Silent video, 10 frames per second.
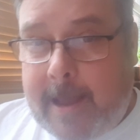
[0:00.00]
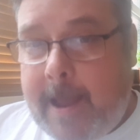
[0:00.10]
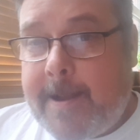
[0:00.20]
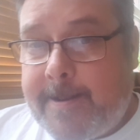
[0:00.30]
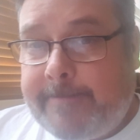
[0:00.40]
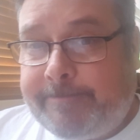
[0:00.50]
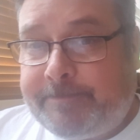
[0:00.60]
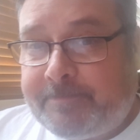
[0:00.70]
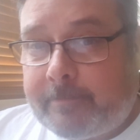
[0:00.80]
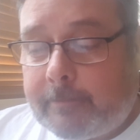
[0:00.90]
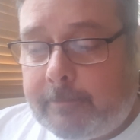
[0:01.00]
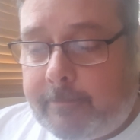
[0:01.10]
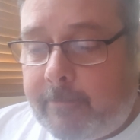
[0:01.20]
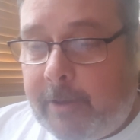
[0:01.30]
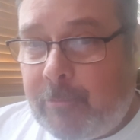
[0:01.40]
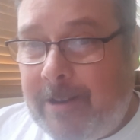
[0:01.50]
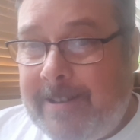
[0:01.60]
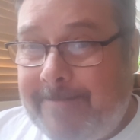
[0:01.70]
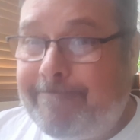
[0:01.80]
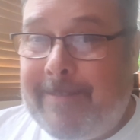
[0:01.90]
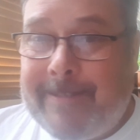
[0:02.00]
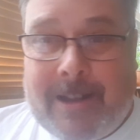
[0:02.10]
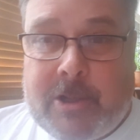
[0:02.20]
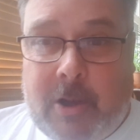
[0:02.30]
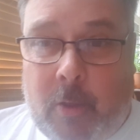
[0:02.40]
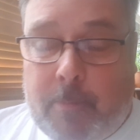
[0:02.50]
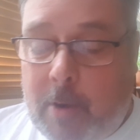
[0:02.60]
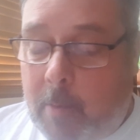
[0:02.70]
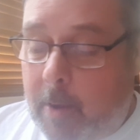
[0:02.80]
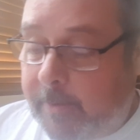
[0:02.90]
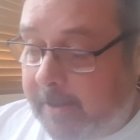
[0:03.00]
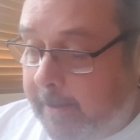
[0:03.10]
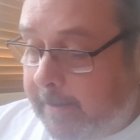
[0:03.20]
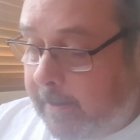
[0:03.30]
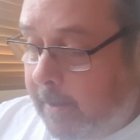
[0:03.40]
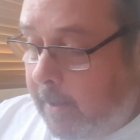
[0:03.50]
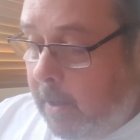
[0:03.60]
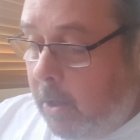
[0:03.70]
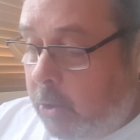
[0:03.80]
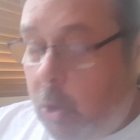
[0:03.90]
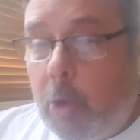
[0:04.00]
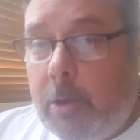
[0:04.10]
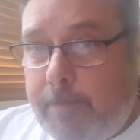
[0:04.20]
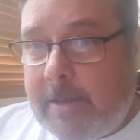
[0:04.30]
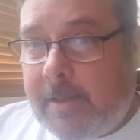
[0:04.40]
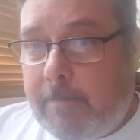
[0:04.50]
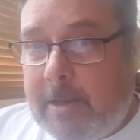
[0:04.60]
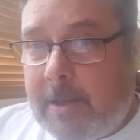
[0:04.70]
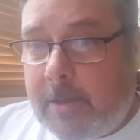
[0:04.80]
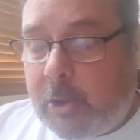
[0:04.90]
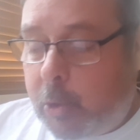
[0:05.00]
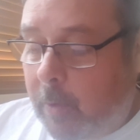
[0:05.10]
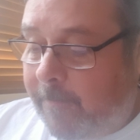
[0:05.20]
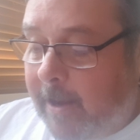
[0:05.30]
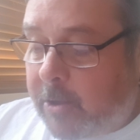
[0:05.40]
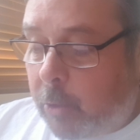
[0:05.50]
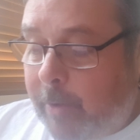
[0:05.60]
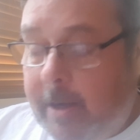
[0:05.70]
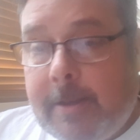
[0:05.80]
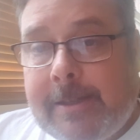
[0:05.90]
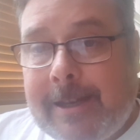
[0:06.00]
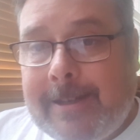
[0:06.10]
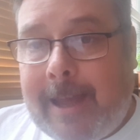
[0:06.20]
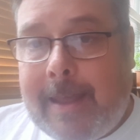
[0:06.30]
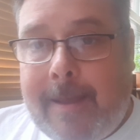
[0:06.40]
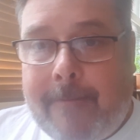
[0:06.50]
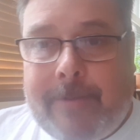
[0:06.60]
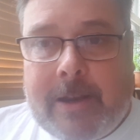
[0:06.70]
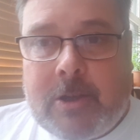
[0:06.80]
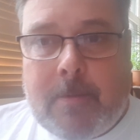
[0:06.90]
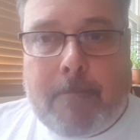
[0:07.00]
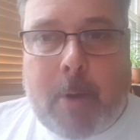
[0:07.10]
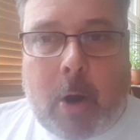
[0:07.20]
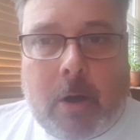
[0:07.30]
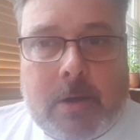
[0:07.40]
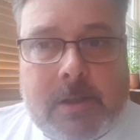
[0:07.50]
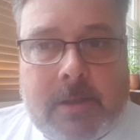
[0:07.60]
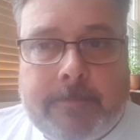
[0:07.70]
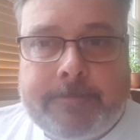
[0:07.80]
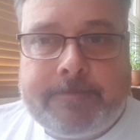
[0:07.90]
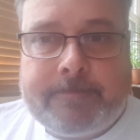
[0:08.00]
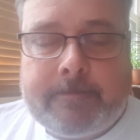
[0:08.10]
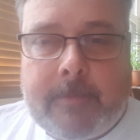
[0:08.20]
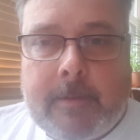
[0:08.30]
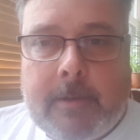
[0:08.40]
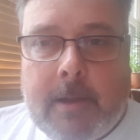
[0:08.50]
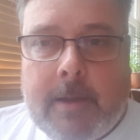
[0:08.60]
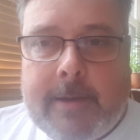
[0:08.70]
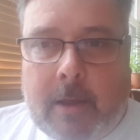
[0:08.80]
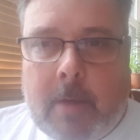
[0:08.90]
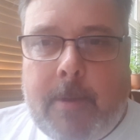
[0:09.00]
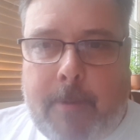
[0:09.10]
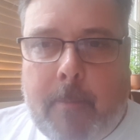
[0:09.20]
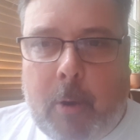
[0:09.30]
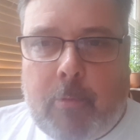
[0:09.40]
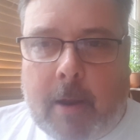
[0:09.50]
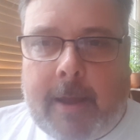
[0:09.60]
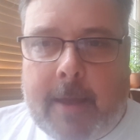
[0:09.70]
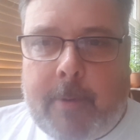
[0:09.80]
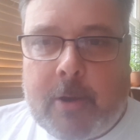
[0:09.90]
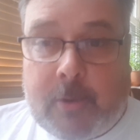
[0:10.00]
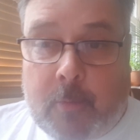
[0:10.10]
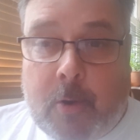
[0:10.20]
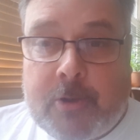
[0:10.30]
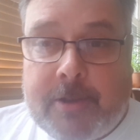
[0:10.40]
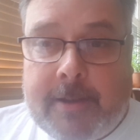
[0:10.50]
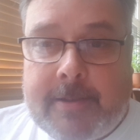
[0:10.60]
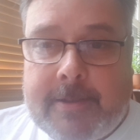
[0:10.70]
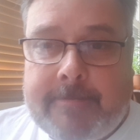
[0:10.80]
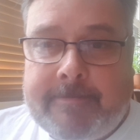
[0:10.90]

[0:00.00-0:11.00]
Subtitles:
here, right, actually on the Pride website, non-admittance to event arenas and gay village bars. Now, there'll be people who run gay bars that will watch this.